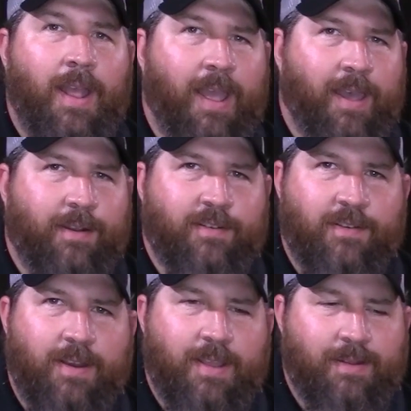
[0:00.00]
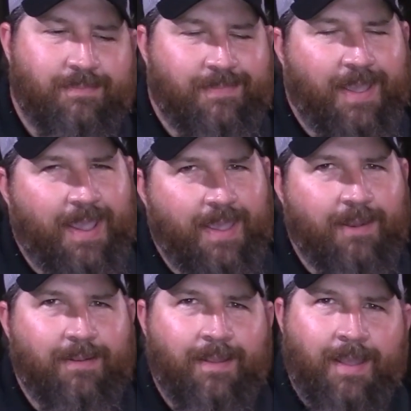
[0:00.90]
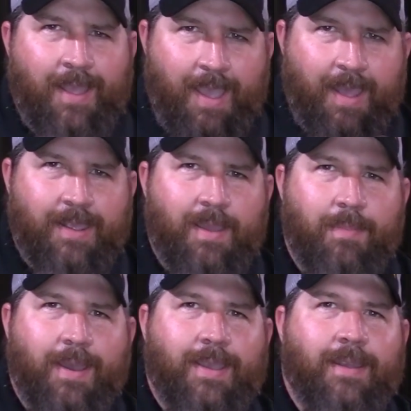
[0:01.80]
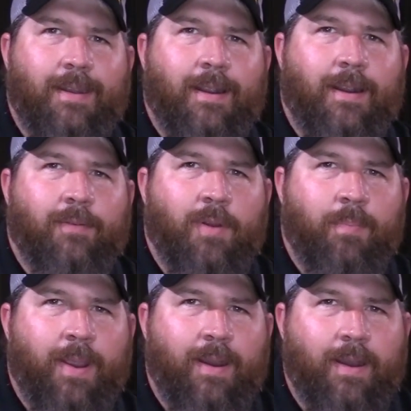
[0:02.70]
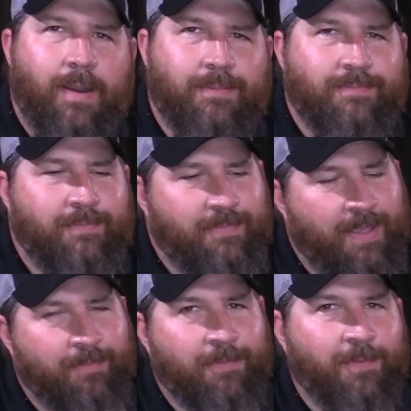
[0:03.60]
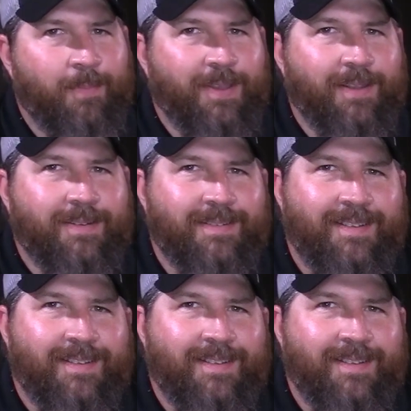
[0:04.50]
how to treat it, and how to get back in there and repair it, heaven forbid.